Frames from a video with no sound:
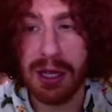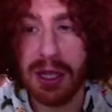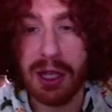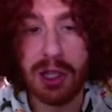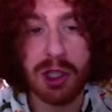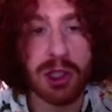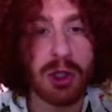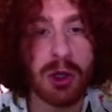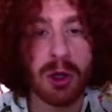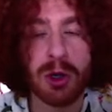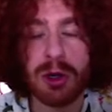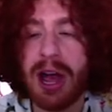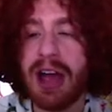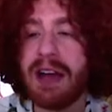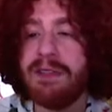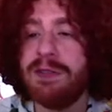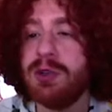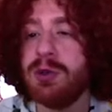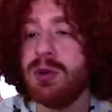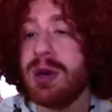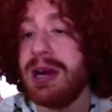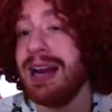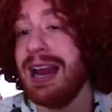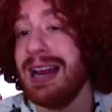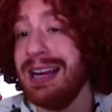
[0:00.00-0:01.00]
You don't have to
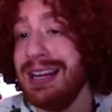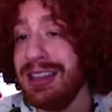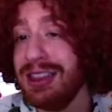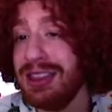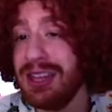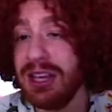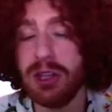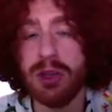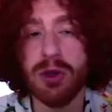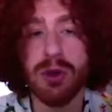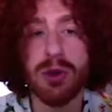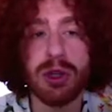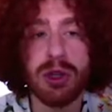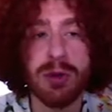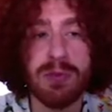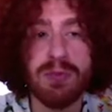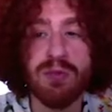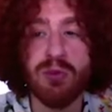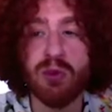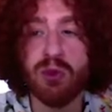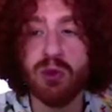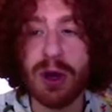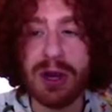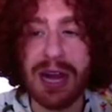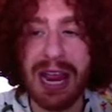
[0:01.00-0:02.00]
write anything. You
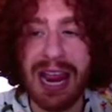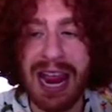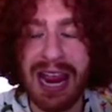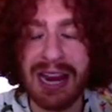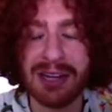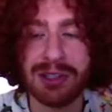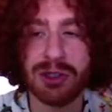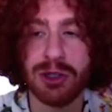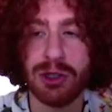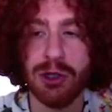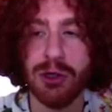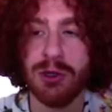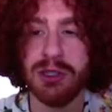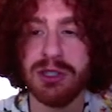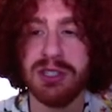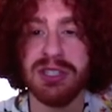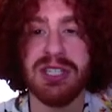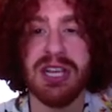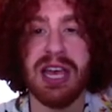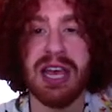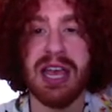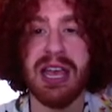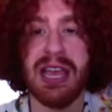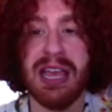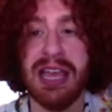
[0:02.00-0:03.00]
can answer. You can
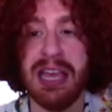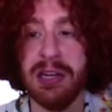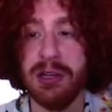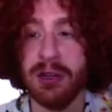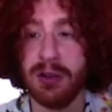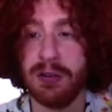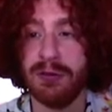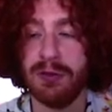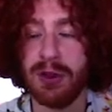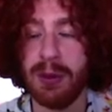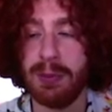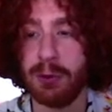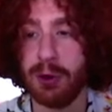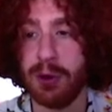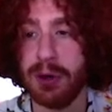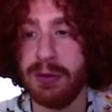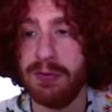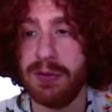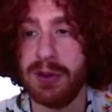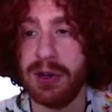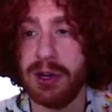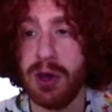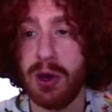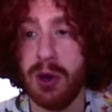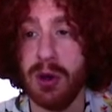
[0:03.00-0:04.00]
say in your Flipgrid
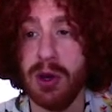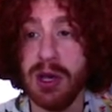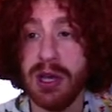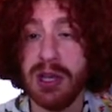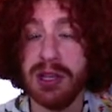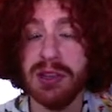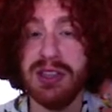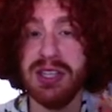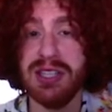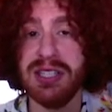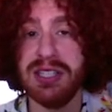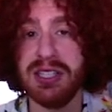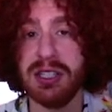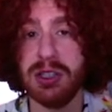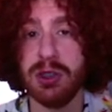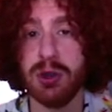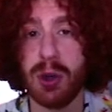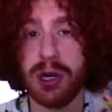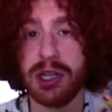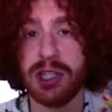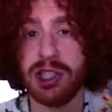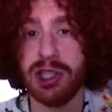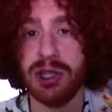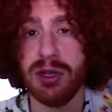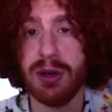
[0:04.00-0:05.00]
video, this is
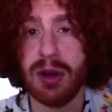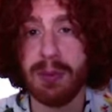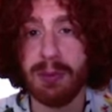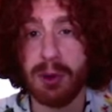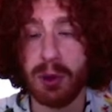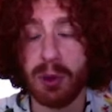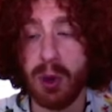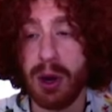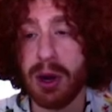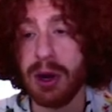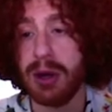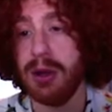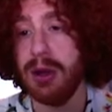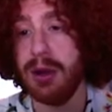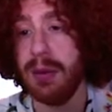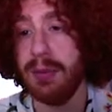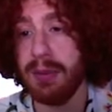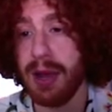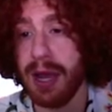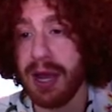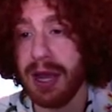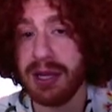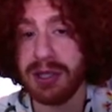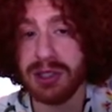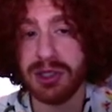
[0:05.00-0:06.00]
question number 1. My
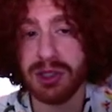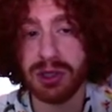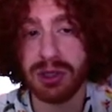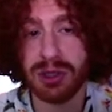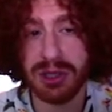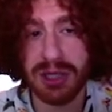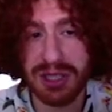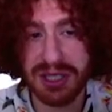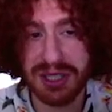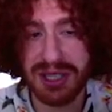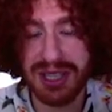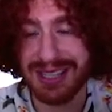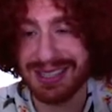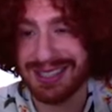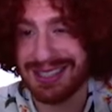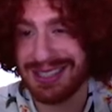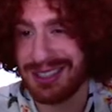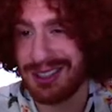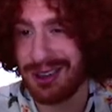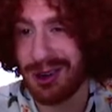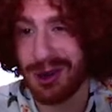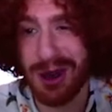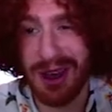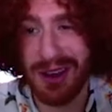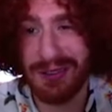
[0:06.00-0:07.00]
answer is this. You
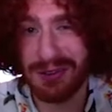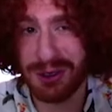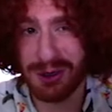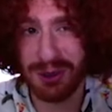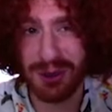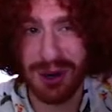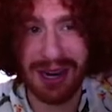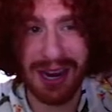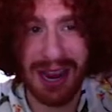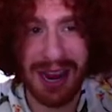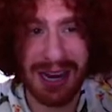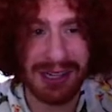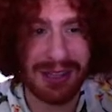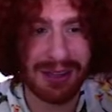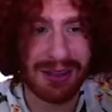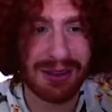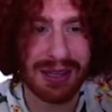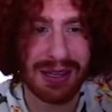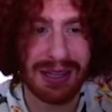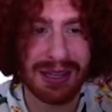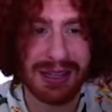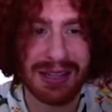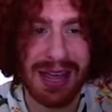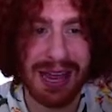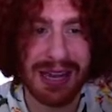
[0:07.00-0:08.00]
don't have to write anything,
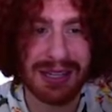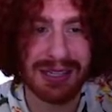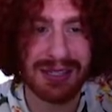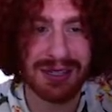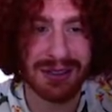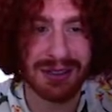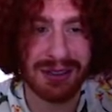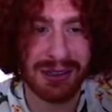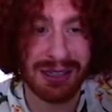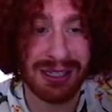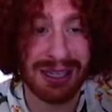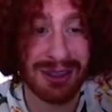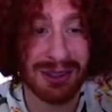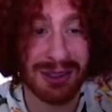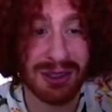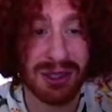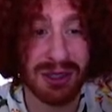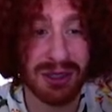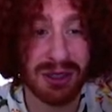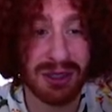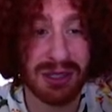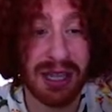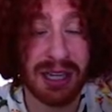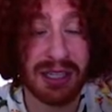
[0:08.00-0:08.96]
and here's the link